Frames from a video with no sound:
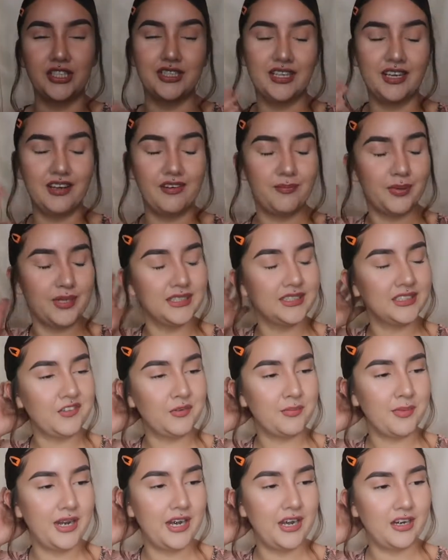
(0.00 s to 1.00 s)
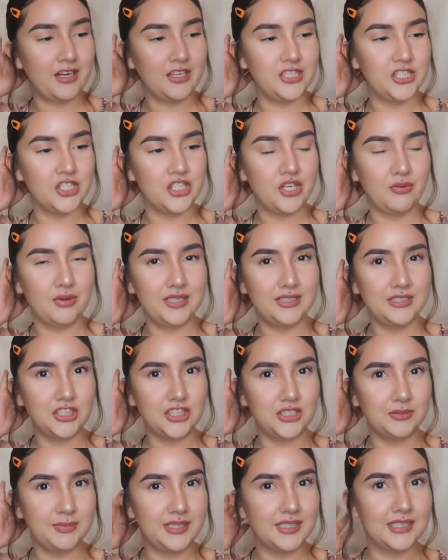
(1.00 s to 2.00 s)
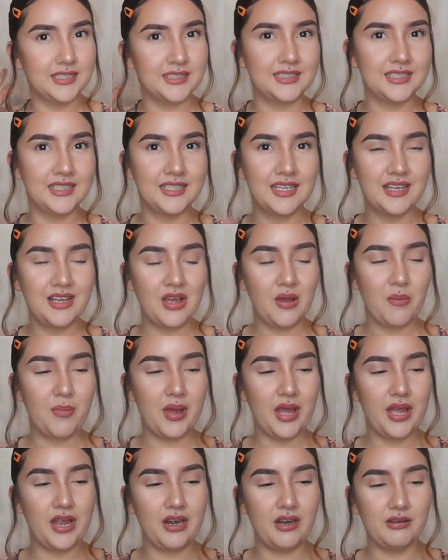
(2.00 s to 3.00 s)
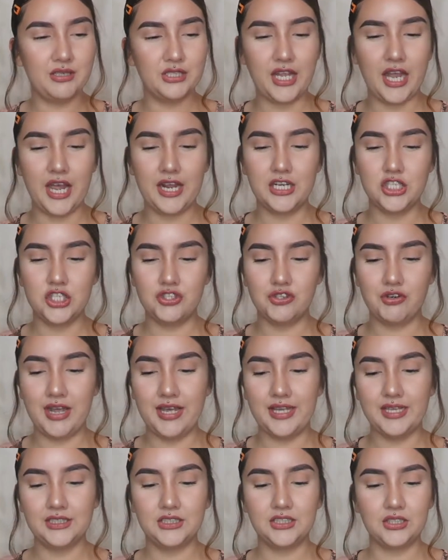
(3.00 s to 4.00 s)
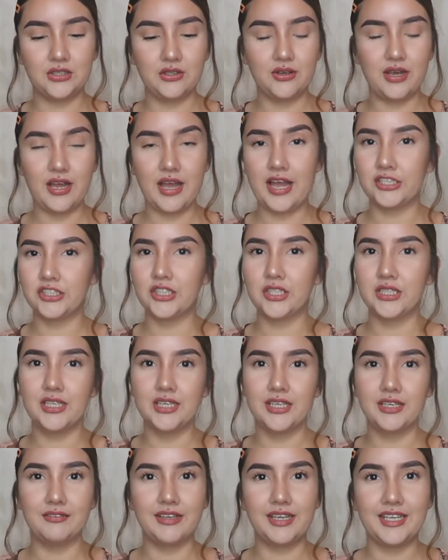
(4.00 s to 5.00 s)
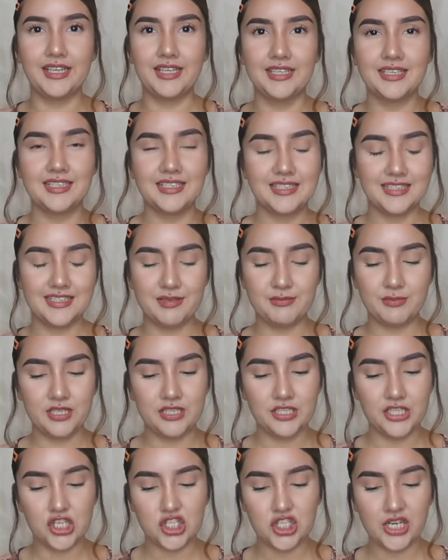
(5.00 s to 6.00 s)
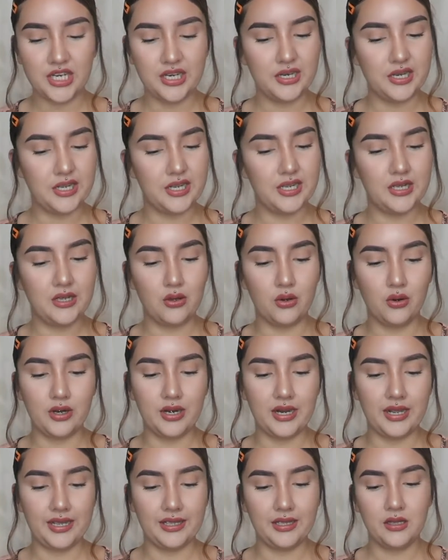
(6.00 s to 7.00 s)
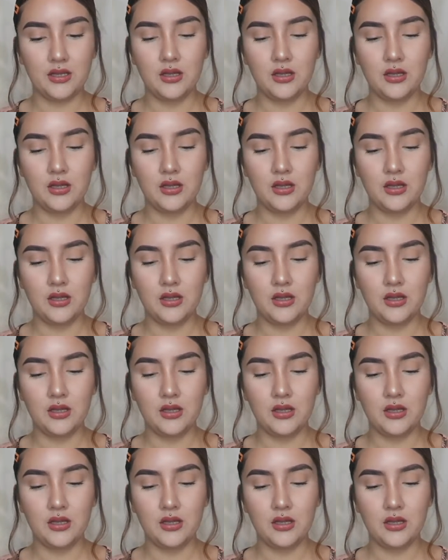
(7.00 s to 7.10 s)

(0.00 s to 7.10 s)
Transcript: love putting stuff in my hair conditioner wise, just because my hair is kind of dry, so I actually love like deep conditioning it or like